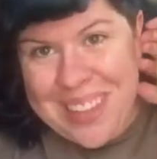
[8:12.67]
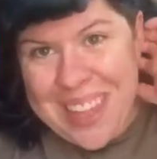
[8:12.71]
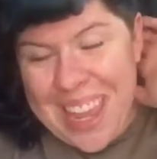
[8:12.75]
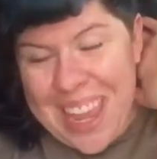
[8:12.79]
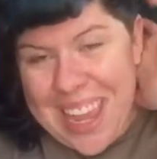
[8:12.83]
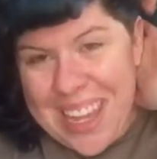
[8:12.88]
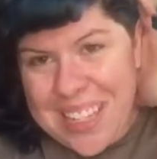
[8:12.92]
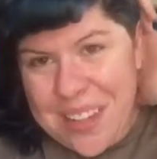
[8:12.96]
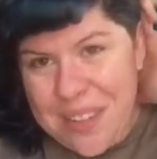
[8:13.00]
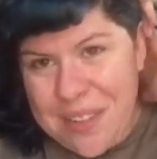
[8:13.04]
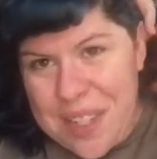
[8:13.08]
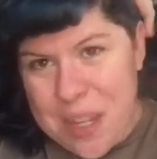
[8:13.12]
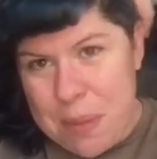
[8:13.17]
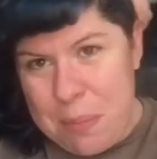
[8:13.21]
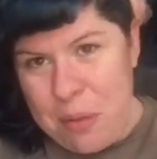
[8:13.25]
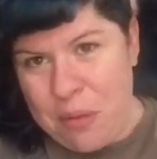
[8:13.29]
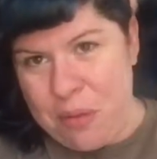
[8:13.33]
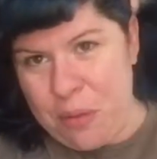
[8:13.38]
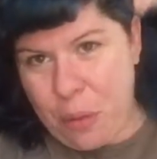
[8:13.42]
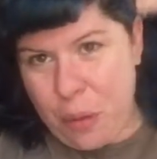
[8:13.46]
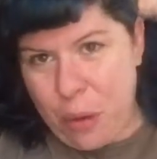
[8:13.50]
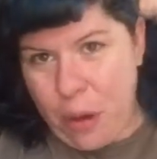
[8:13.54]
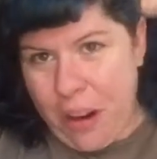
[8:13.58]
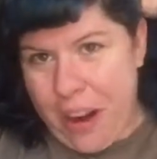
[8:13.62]
as I've said
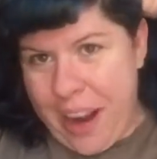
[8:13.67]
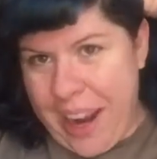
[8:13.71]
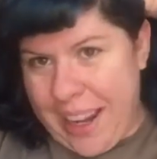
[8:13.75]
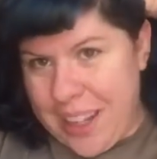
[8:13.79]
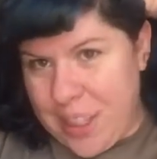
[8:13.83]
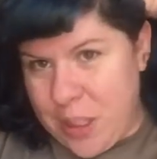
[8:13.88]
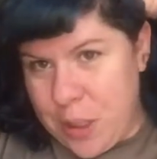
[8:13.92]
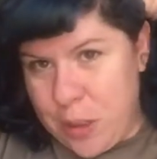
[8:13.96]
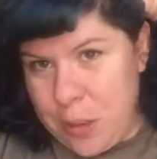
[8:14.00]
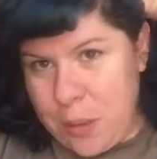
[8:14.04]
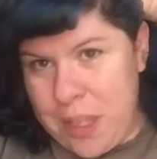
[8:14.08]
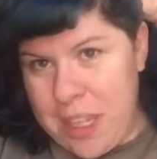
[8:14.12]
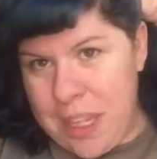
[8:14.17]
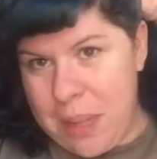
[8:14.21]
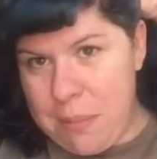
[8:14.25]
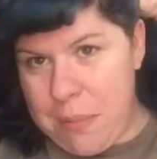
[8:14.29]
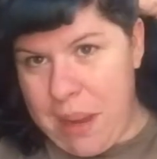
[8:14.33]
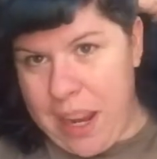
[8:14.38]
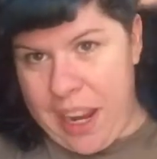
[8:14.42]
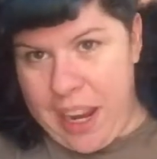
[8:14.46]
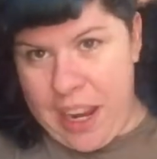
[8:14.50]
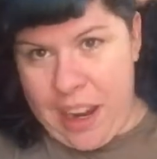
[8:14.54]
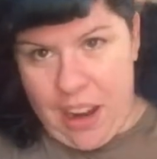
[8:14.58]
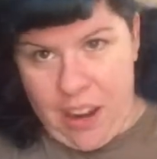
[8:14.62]
before, I do keep
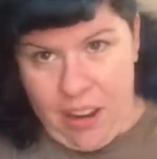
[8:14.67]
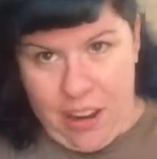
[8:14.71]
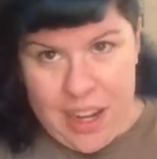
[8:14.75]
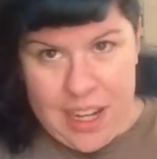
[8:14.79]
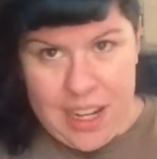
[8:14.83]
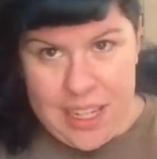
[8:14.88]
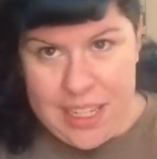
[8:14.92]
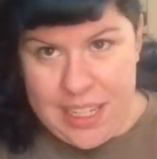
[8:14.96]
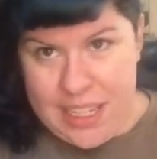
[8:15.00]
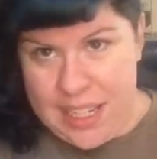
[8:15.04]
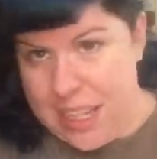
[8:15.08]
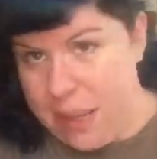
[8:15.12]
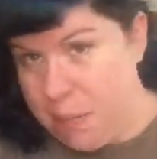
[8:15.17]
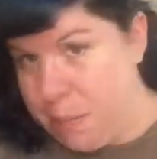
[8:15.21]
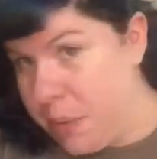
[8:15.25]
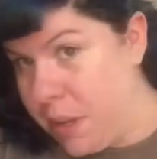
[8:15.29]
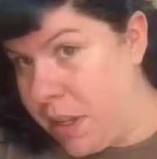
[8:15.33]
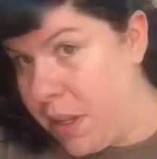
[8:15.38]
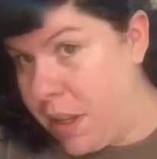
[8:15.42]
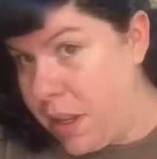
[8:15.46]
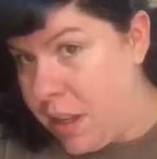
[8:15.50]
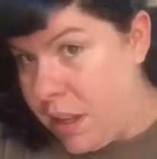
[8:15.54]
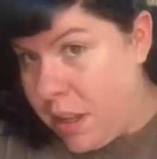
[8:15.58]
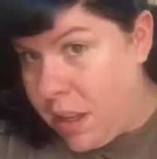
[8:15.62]
my hair in a deep
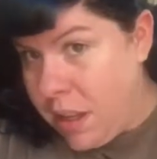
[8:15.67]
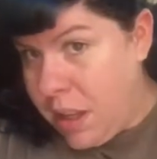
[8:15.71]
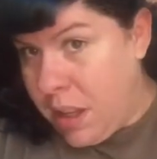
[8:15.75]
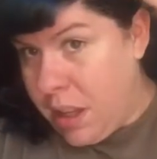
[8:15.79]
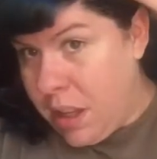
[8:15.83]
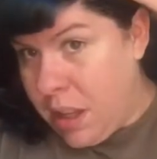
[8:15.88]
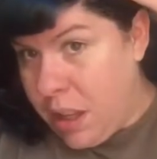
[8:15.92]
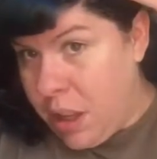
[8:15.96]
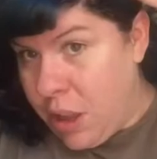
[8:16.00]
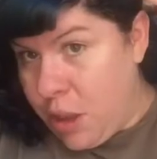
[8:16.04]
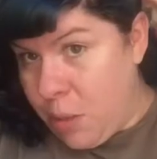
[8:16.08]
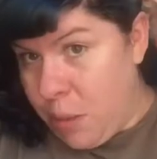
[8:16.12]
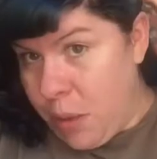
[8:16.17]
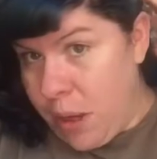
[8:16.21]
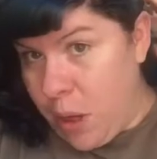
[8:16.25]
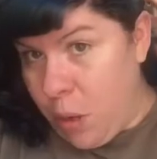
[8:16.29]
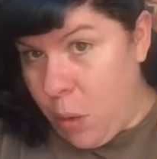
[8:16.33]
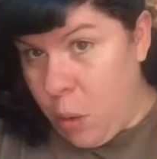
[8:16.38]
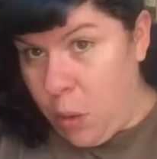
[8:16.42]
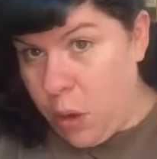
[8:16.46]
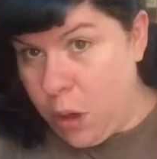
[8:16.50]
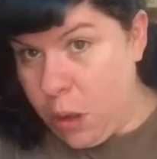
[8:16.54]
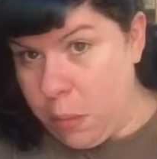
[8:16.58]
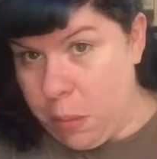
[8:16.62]

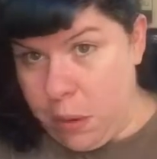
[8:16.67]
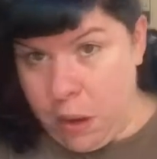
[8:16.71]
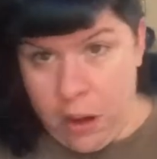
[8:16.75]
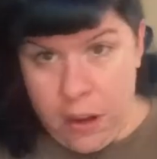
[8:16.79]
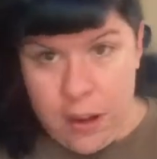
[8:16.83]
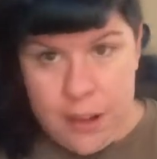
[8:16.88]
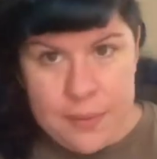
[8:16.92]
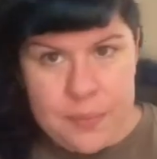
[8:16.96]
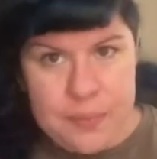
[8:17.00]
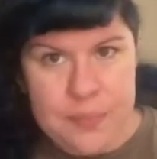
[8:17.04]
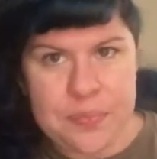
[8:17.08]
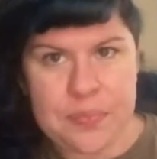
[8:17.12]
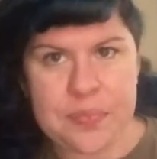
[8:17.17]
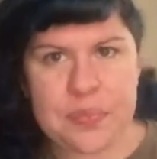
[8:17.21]
3/4 part.